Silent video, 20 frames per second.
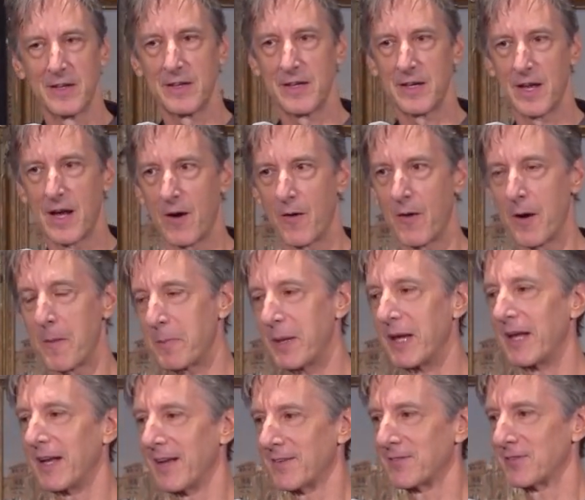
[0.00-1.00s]
you know, a
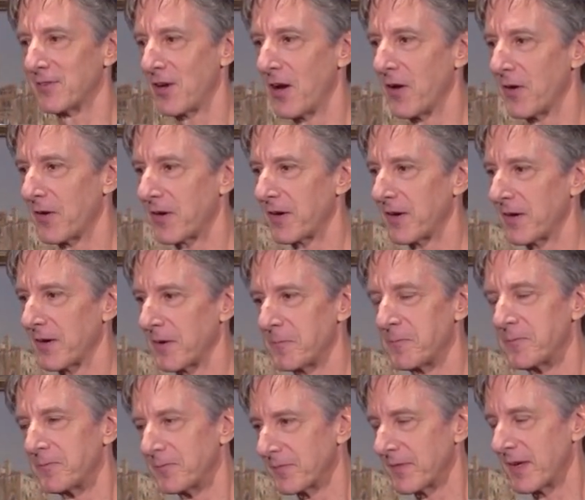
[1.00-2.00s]
penis joke or,
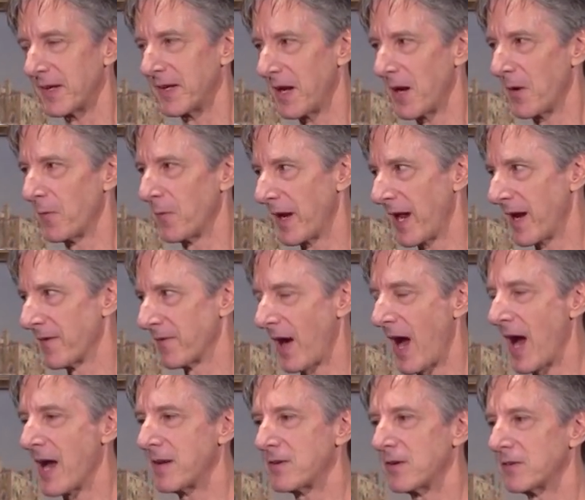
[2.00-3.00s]
you know, whatever.
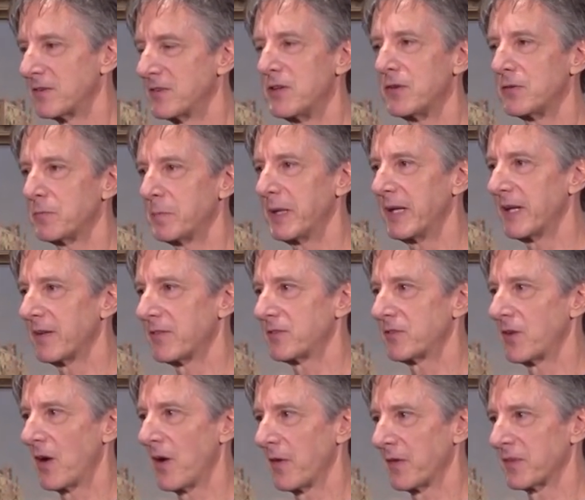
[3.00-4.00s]
I use penis
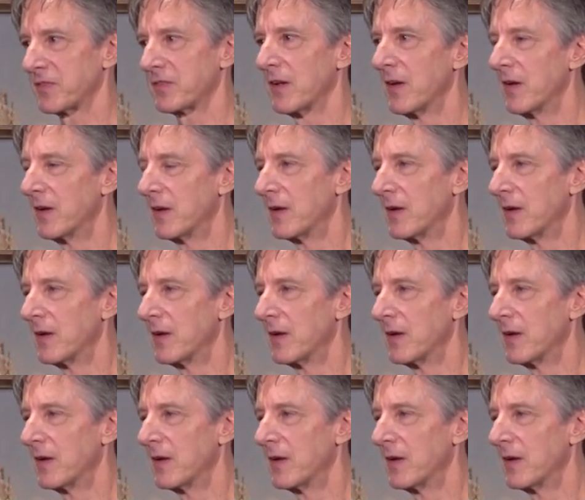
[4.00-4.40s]
jokes,